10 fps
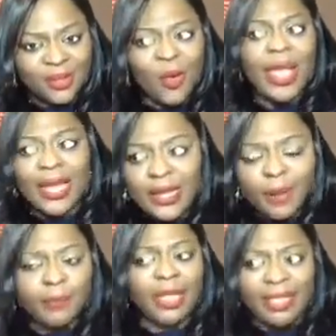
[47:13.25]
or end
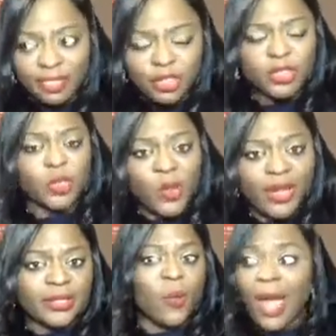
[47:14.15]
up in the
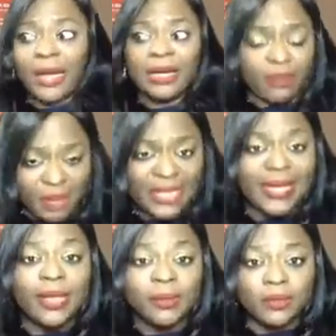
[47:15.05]
situation where I could have been
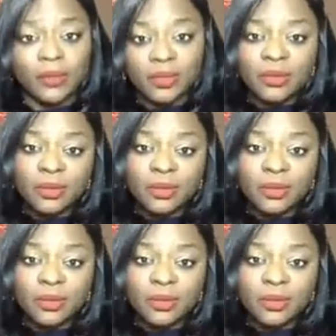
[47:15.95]
killed.